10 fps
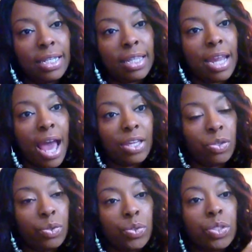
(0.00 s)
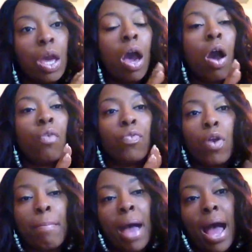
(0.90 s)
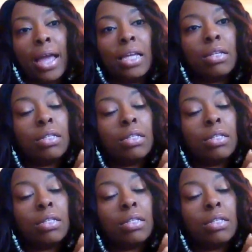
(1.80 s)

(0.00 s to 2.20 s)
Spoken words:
that I use for my